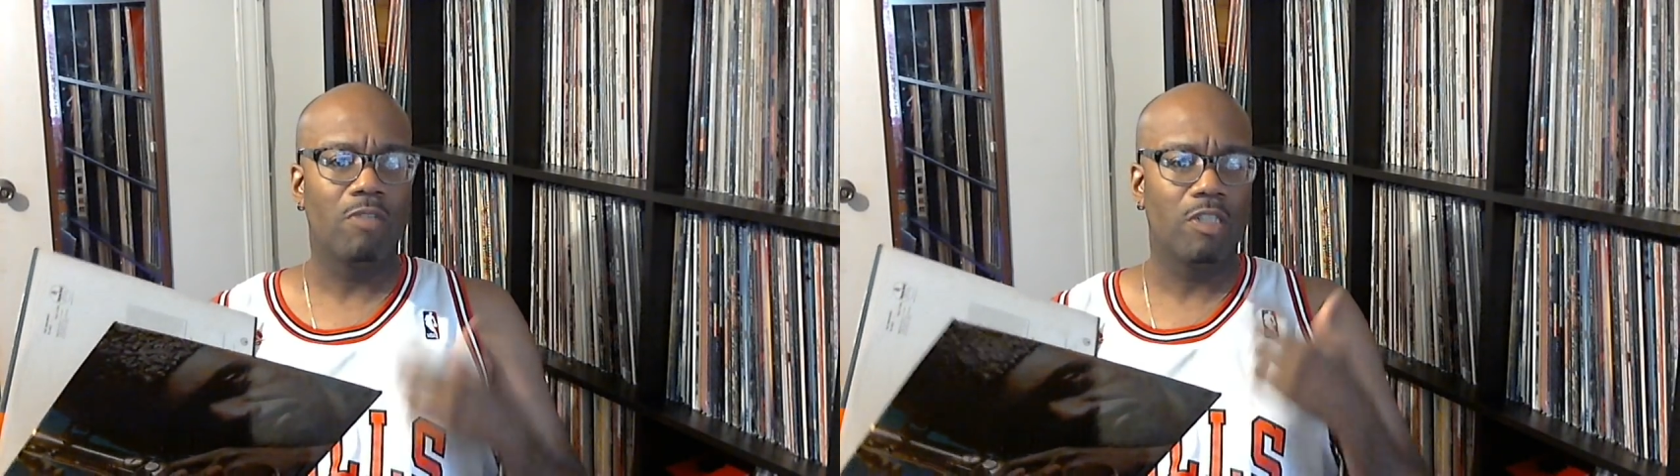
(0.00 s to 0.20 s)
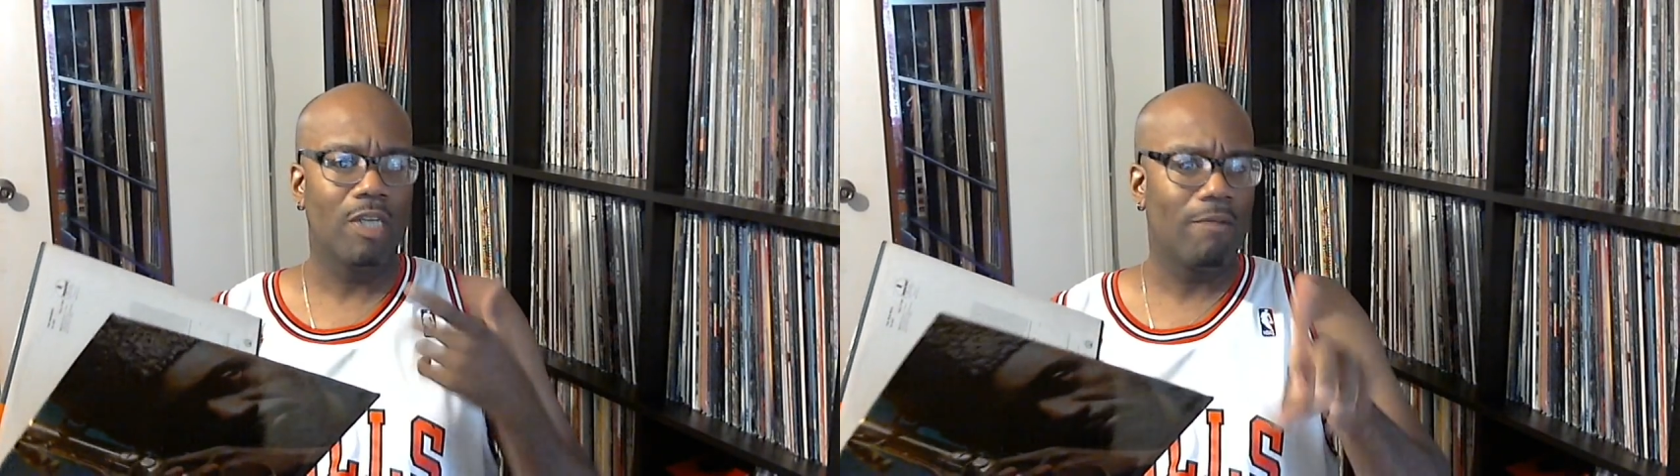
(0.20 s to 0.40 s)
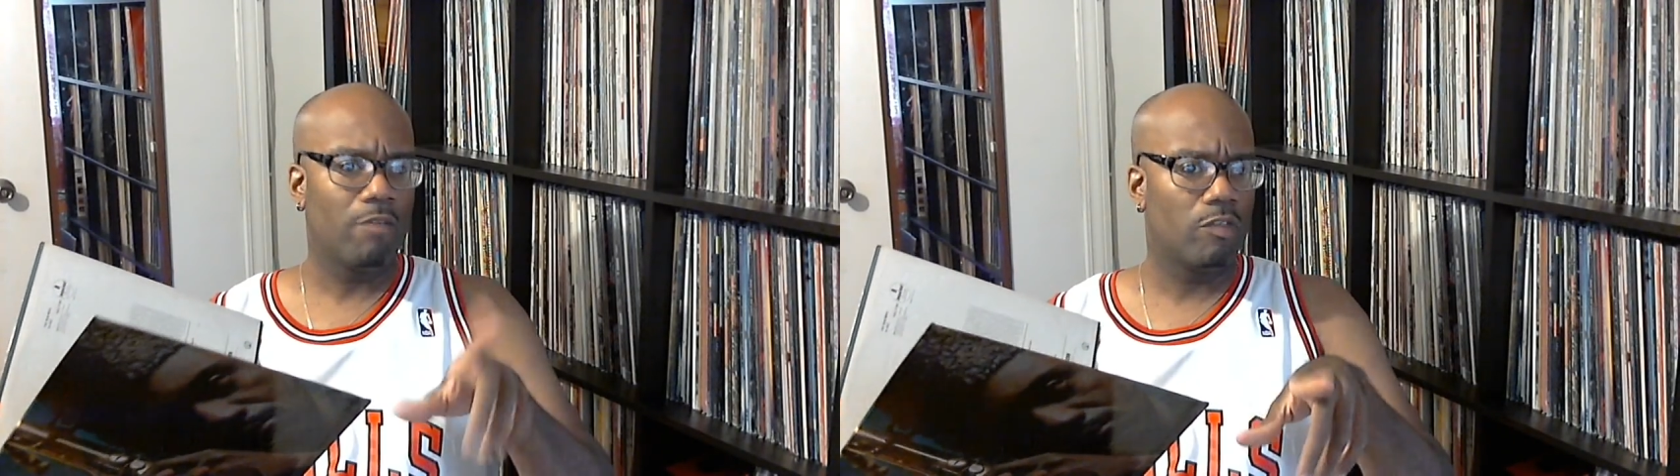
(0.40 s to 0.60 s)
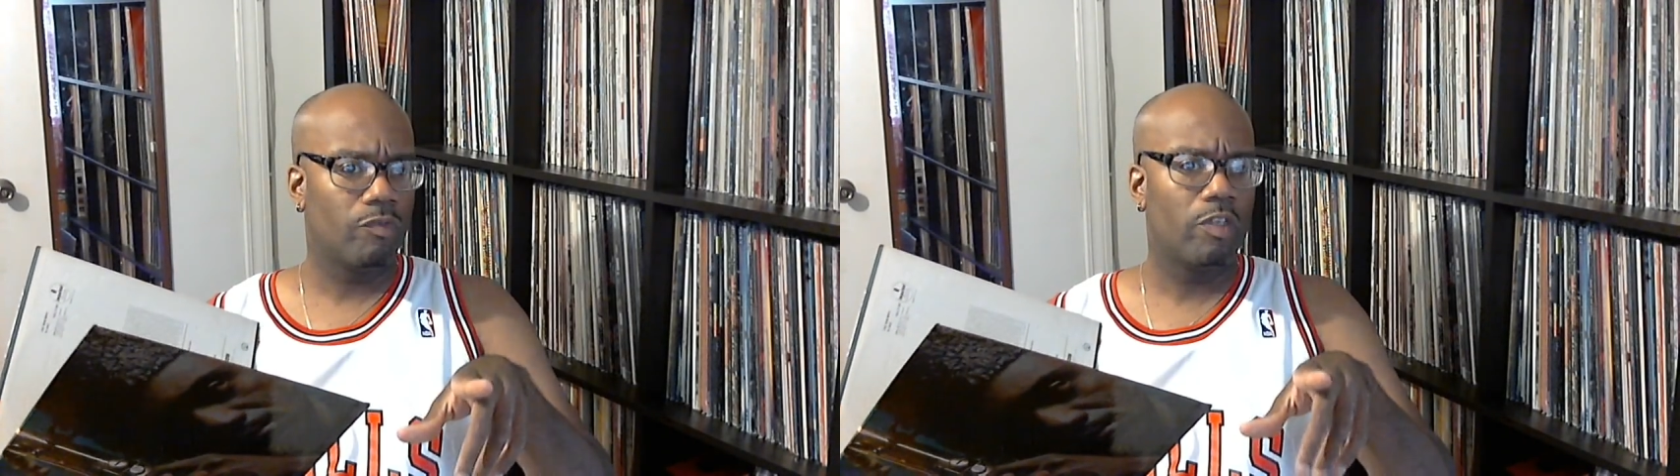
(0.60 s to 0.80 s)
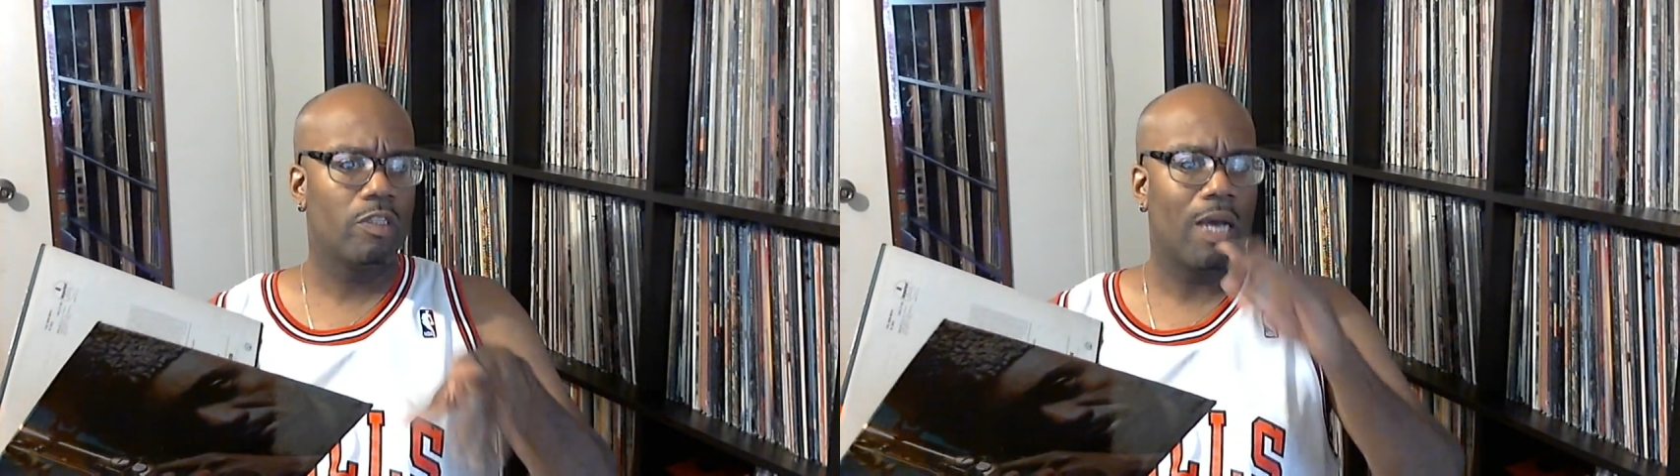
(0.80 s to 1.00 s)
still after his
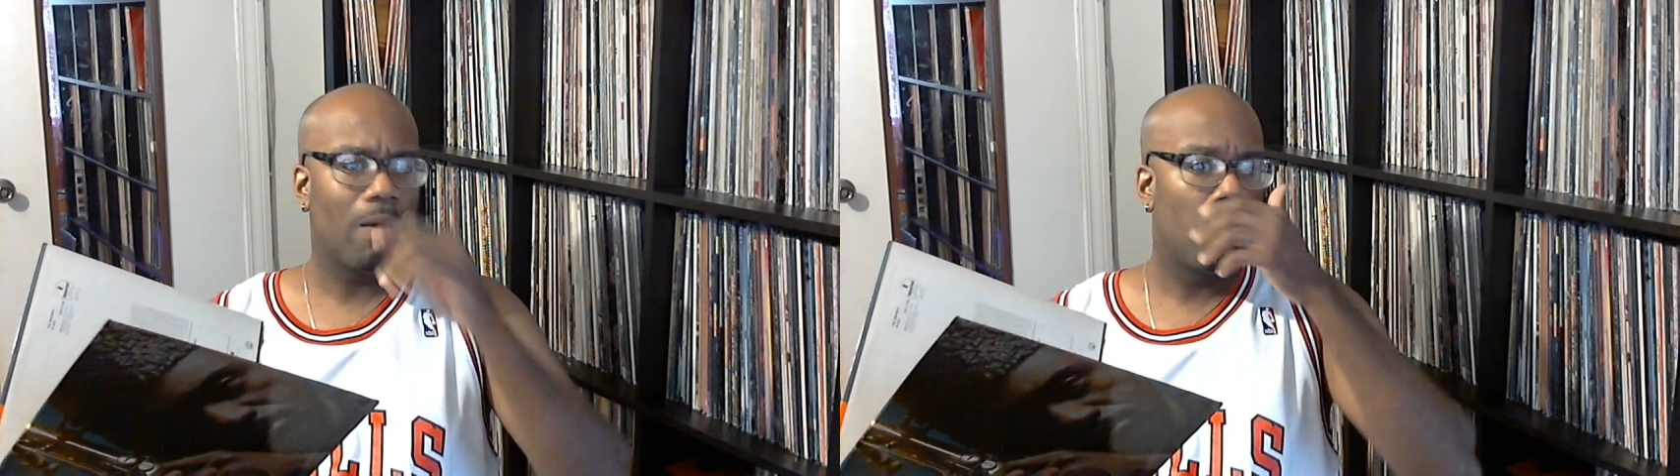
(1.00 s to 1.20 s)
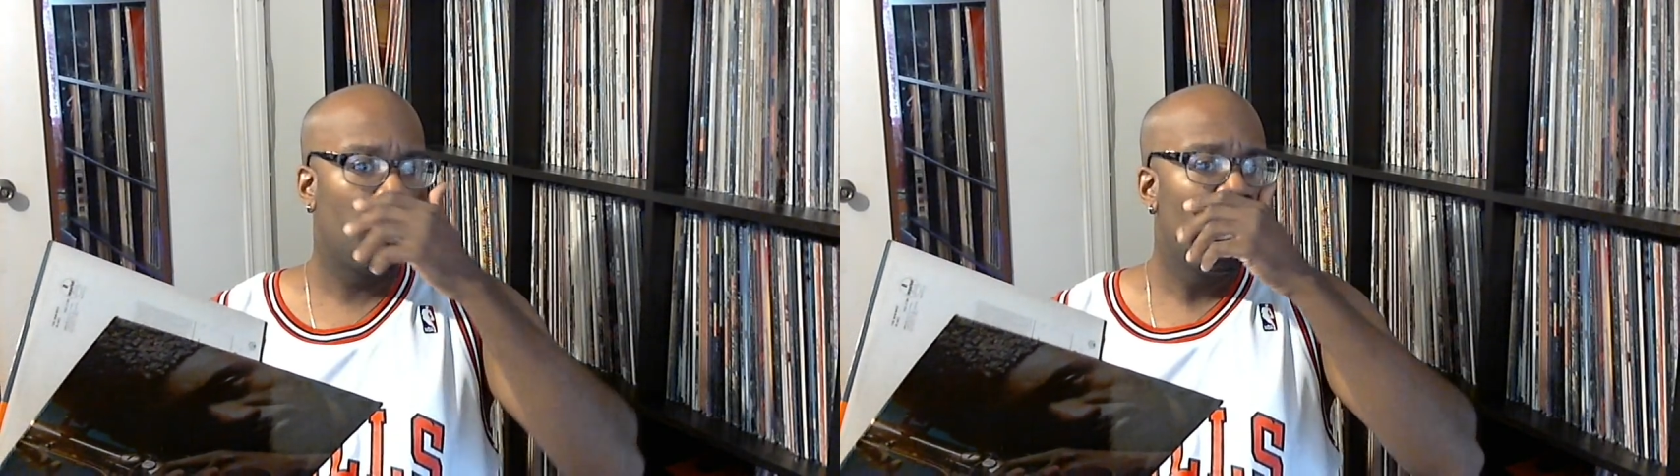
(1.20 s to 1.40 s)
first album.